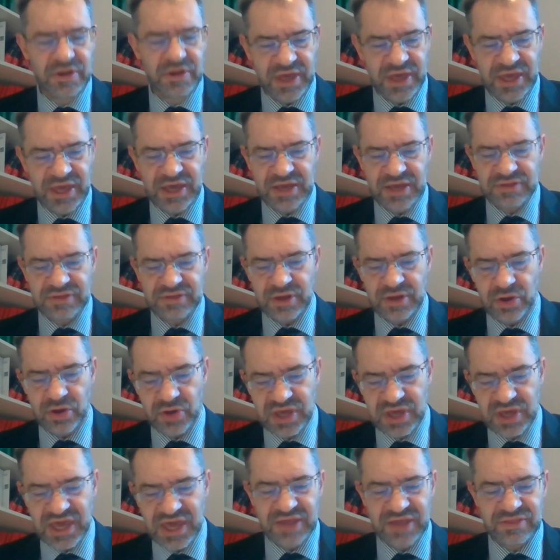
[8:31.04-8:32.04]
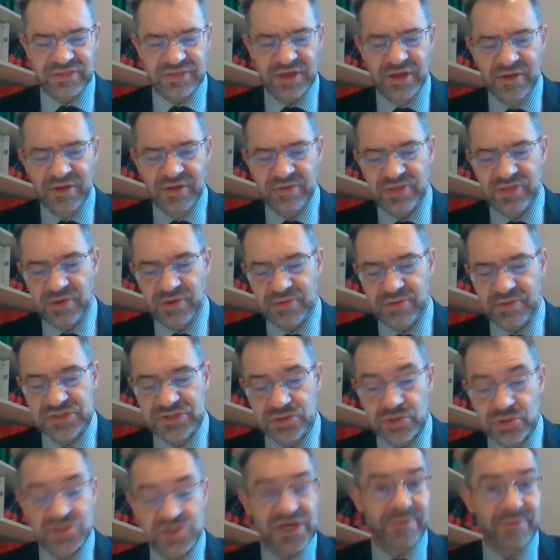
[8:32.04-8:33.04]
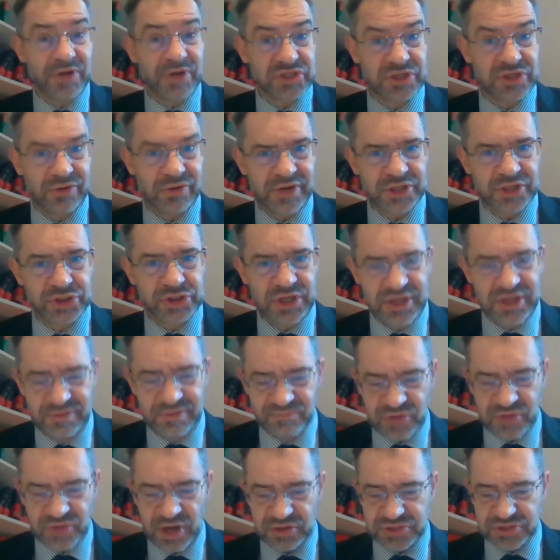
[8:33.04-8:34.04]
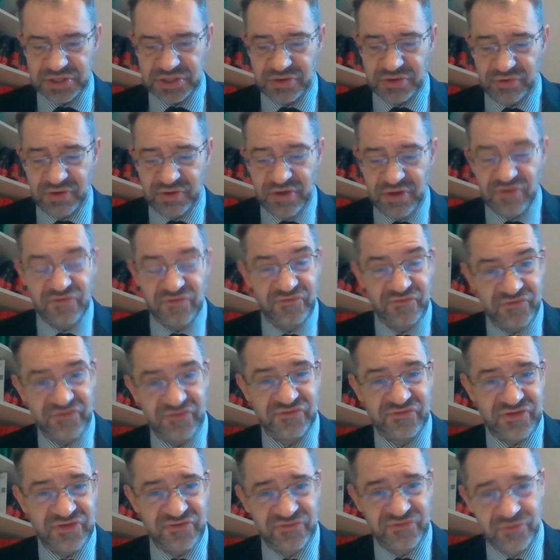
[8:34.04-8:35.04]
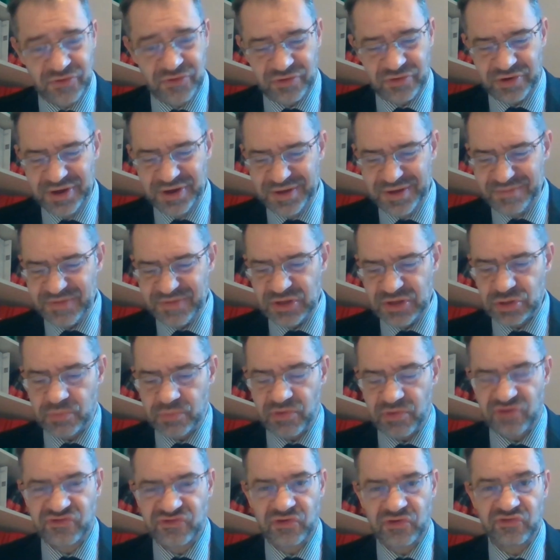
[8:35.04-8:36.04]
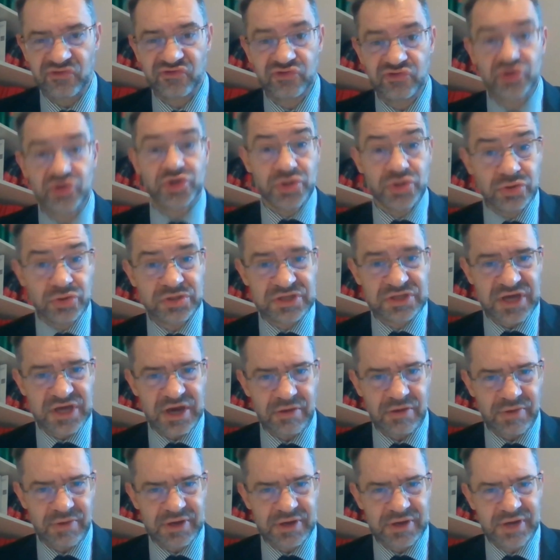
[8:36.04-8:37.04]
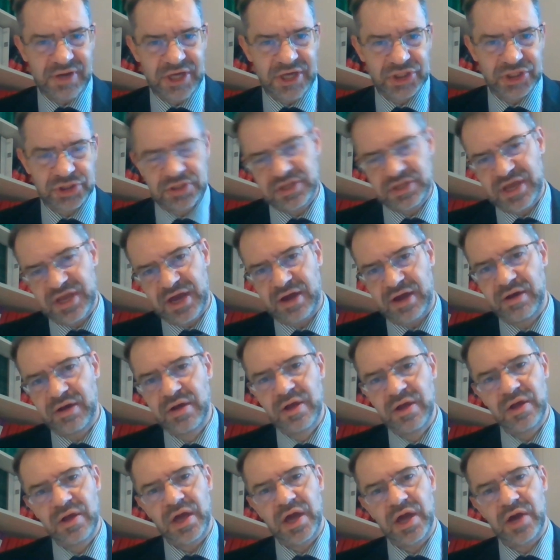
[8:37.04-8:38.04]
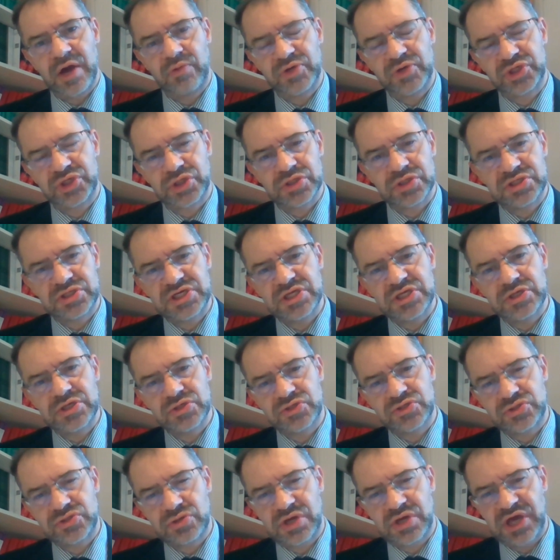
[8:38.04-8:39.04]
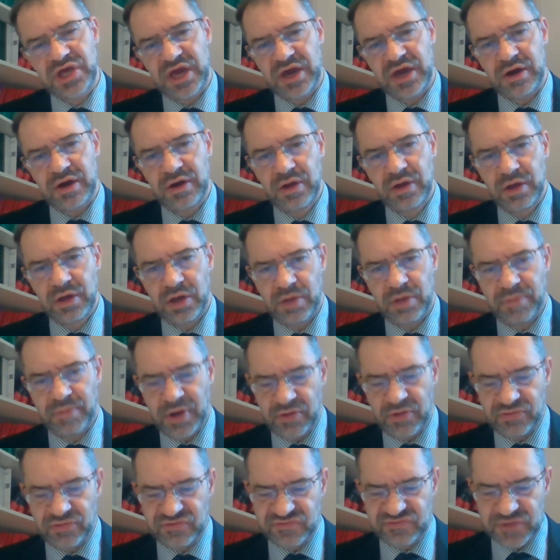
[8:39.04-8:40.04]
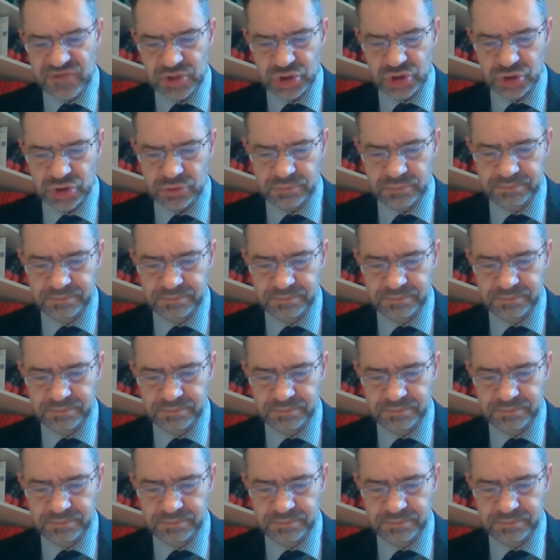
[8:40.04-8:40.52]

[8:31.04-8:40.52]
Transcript: And again, there is the same article, actually, Article 54 in the Brussels 2-tier regulation now, which continues to care about this issue.